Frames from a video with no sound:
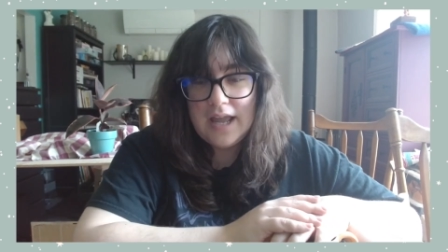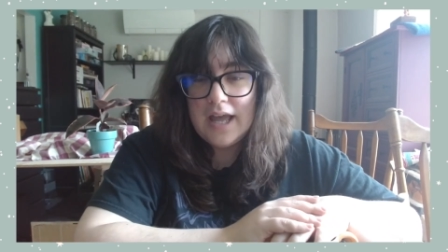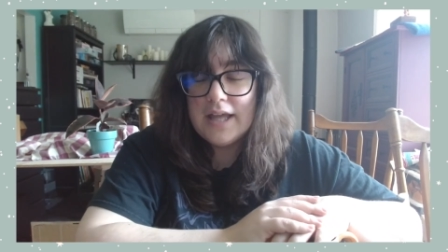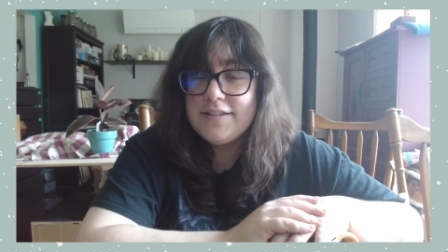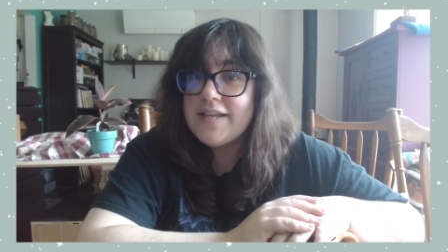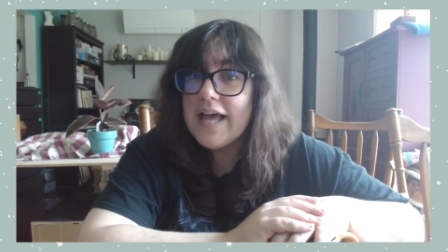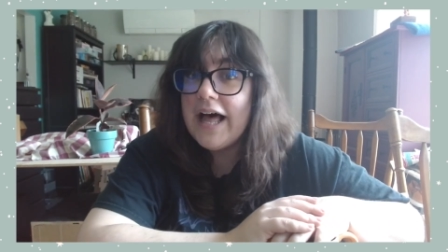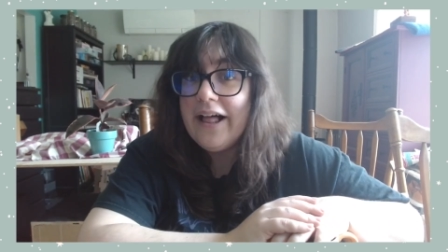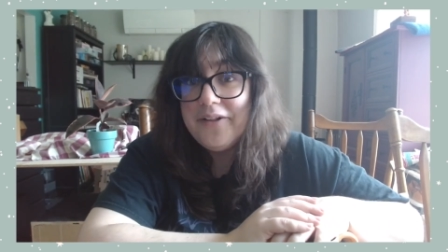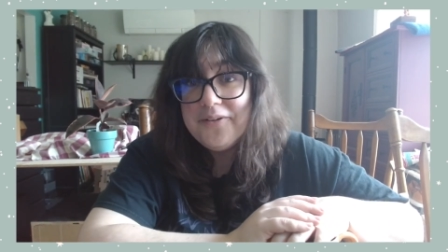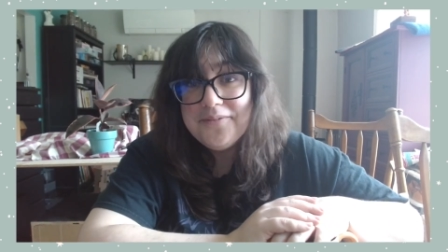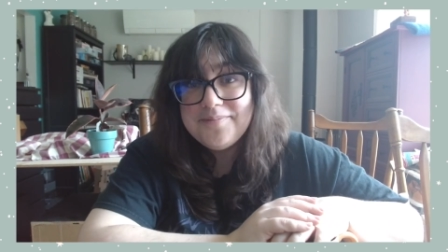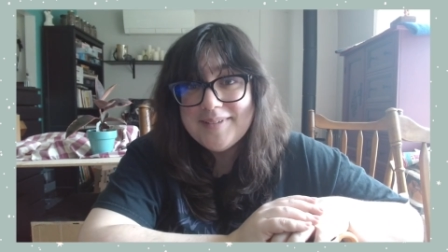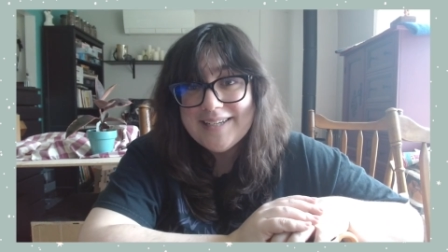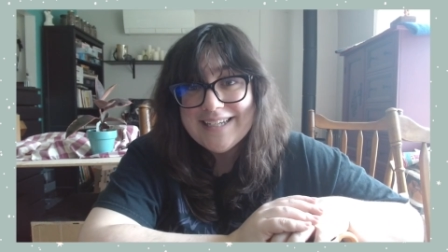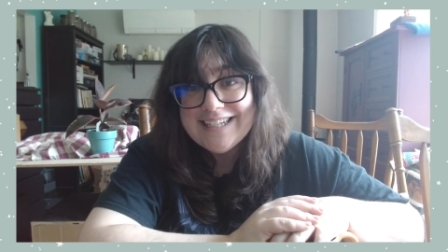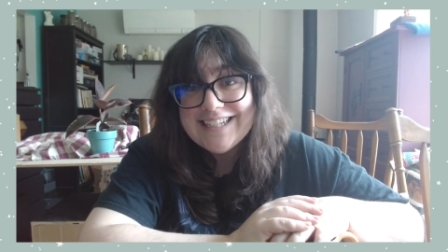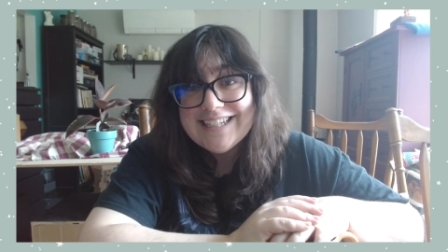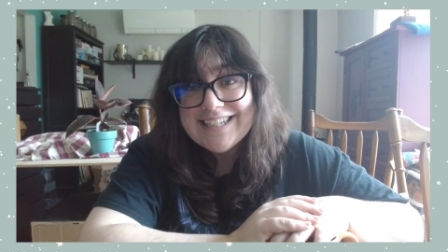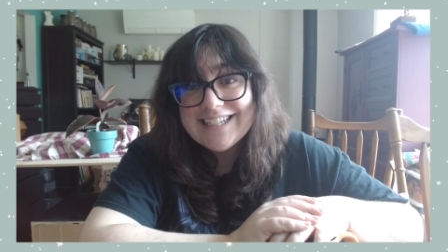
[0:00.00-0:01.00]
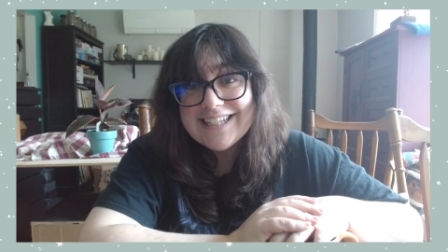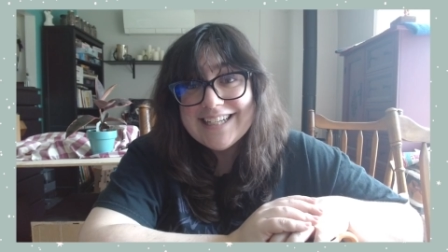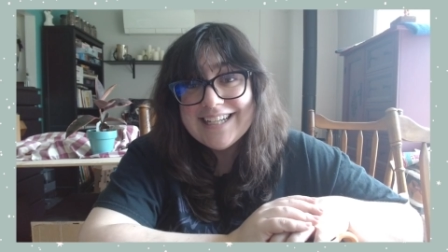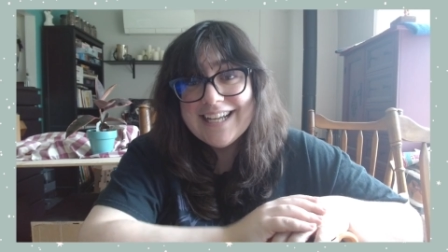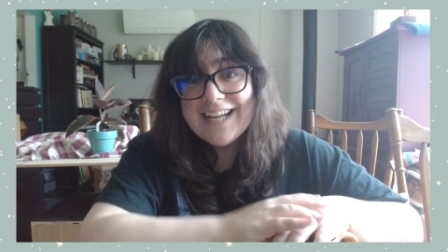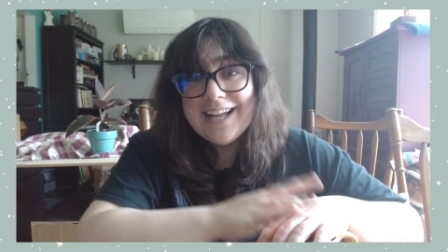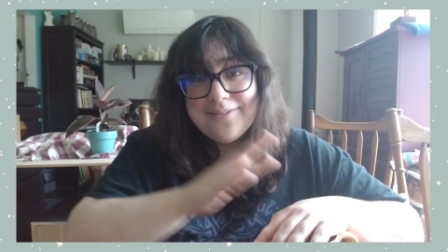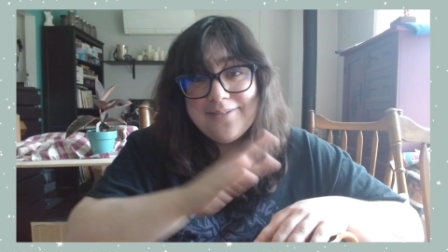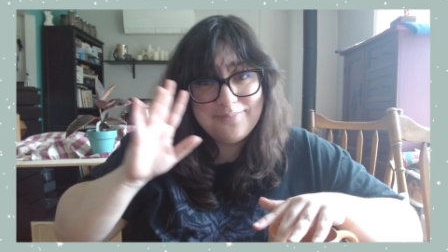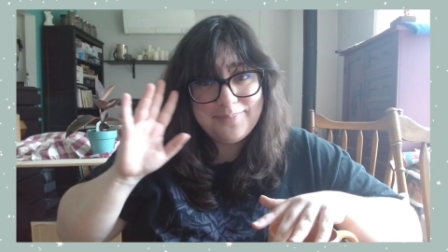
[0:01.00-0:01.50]
Tell me,
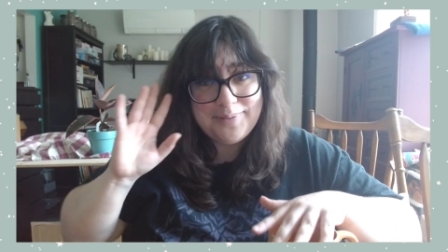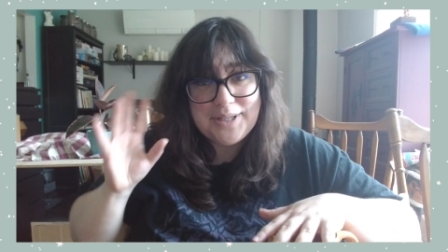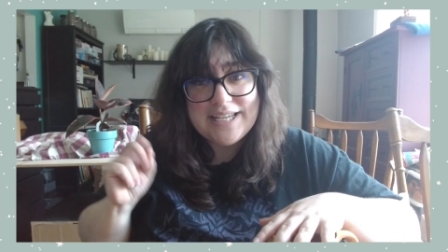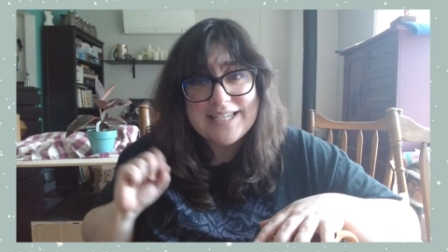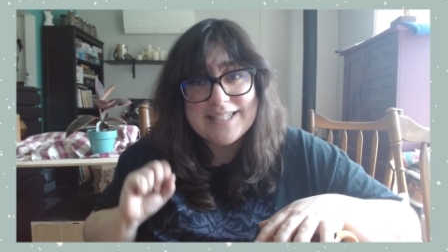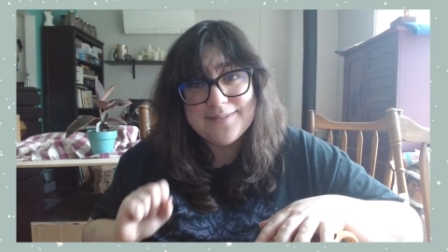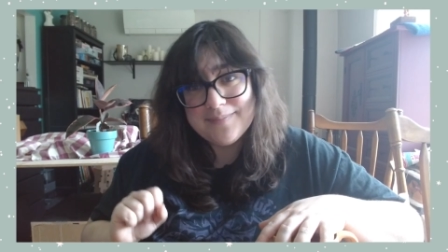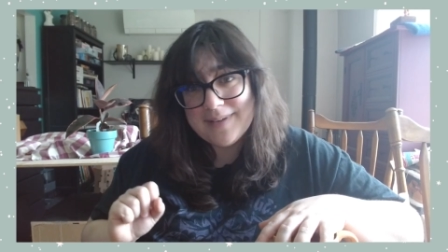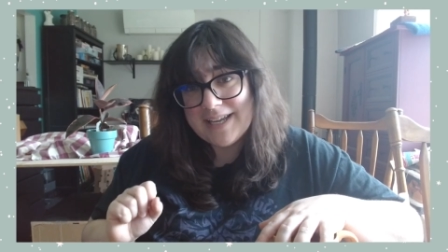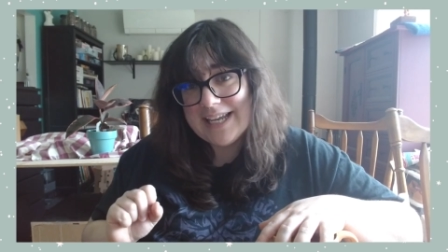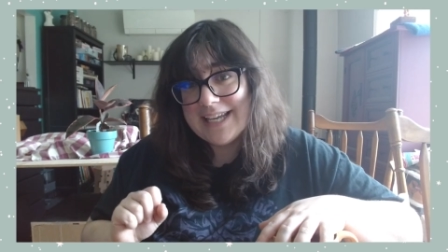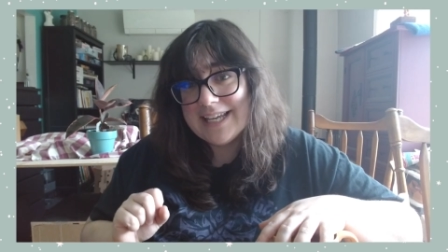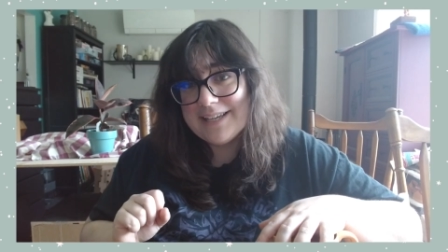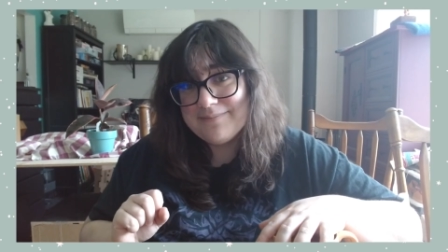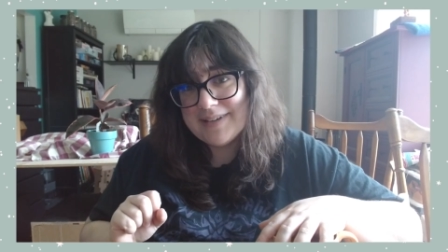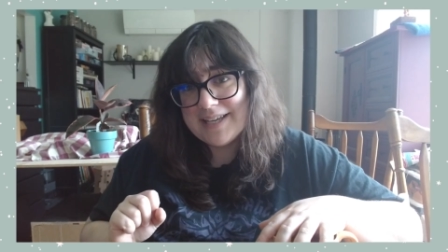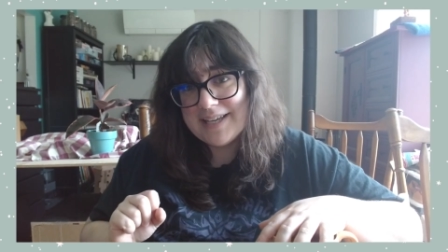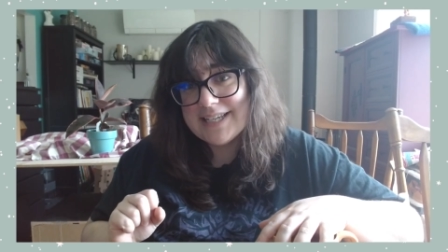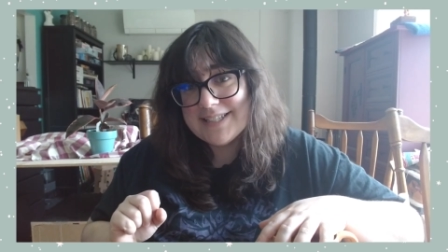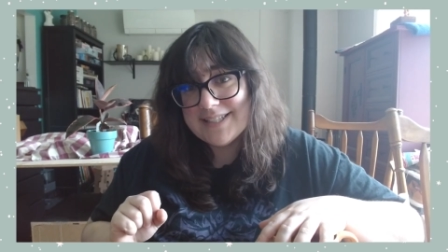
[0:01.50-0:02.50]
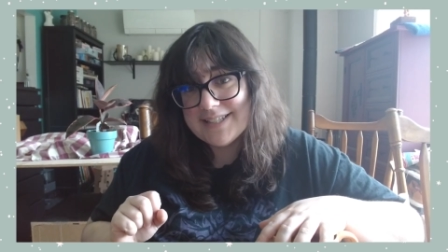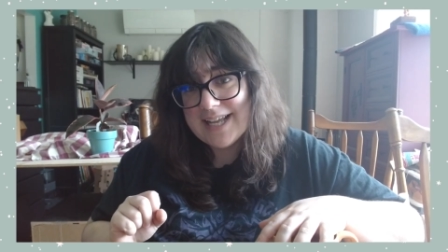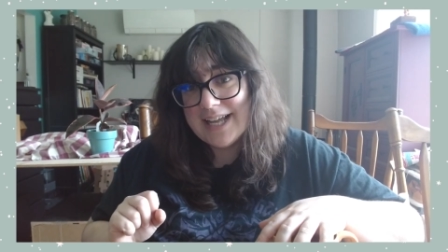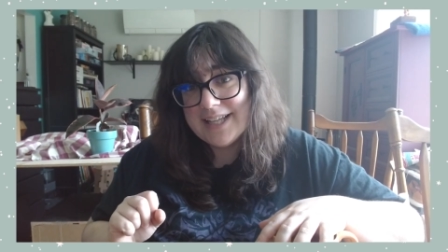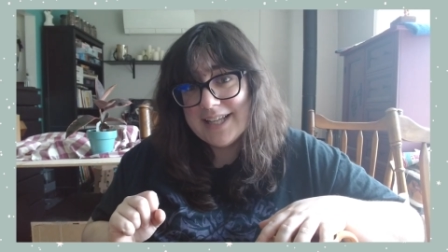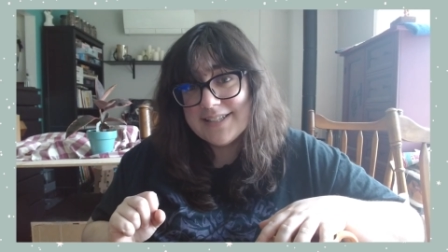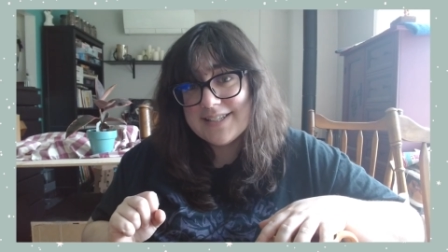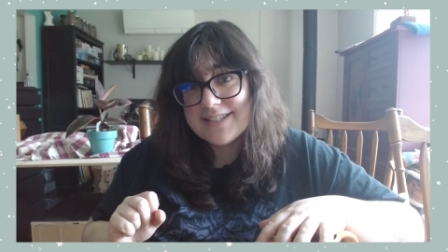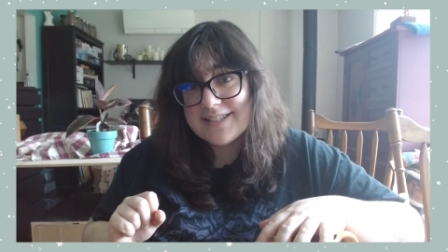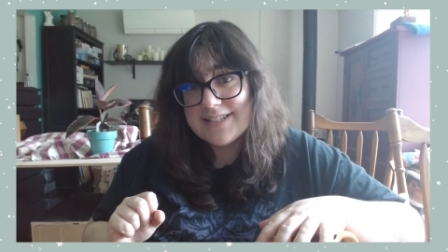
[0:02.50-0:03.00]
please make it make
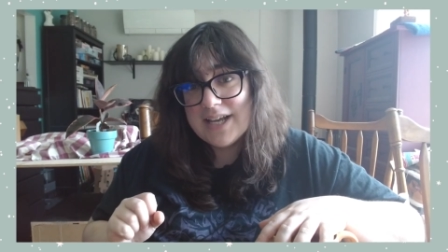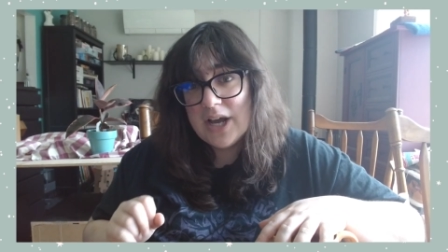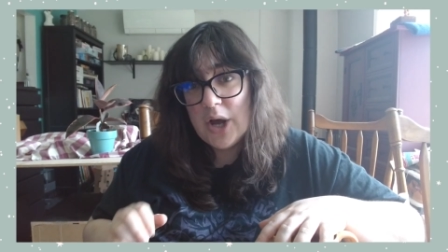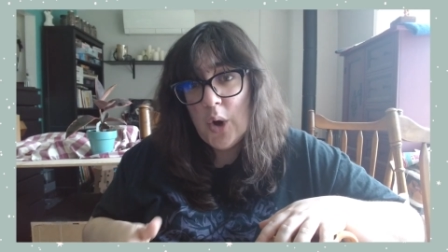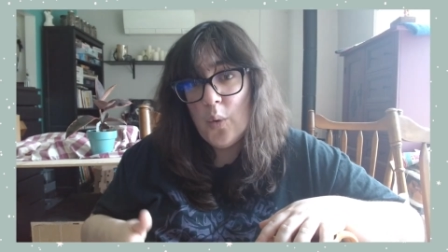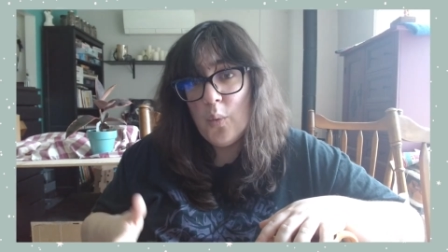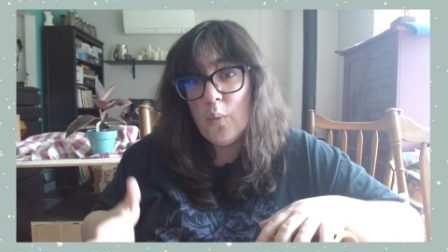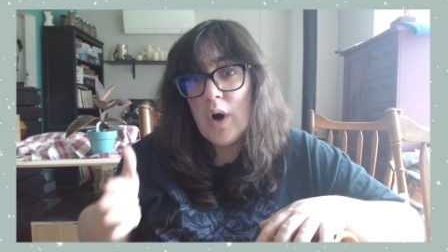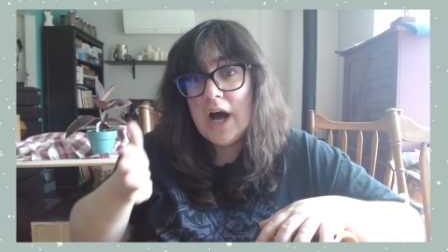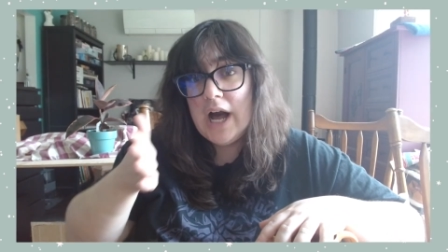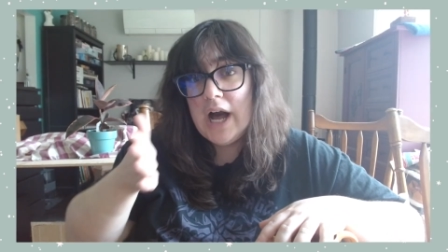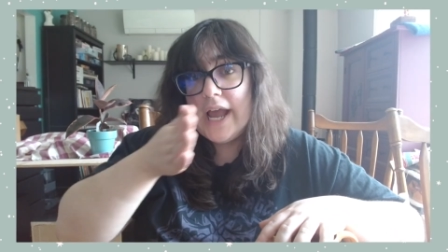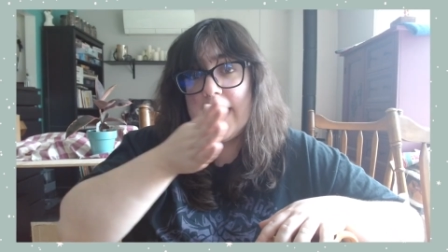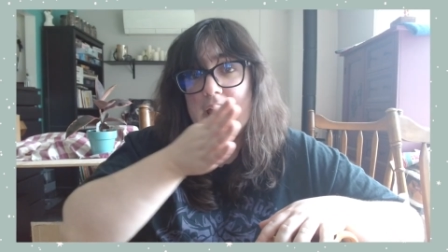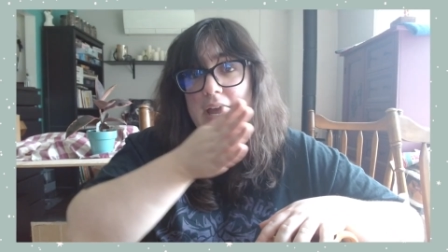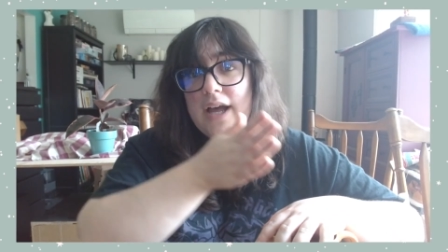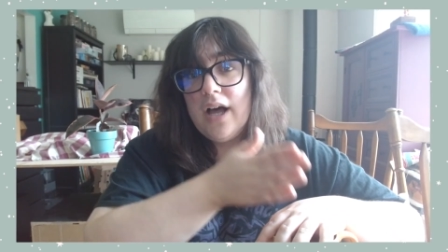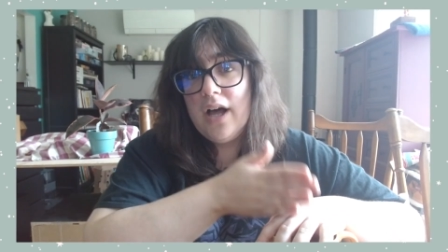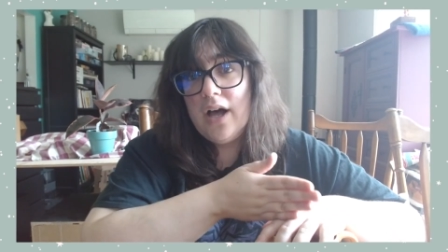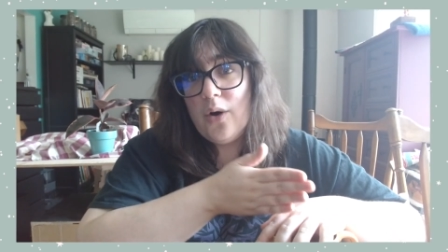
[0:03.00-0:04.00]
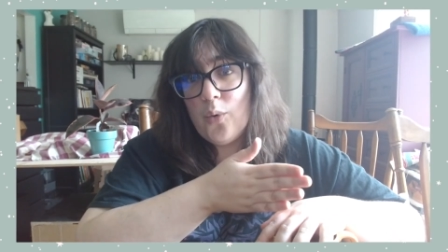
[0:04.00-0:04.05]
sense why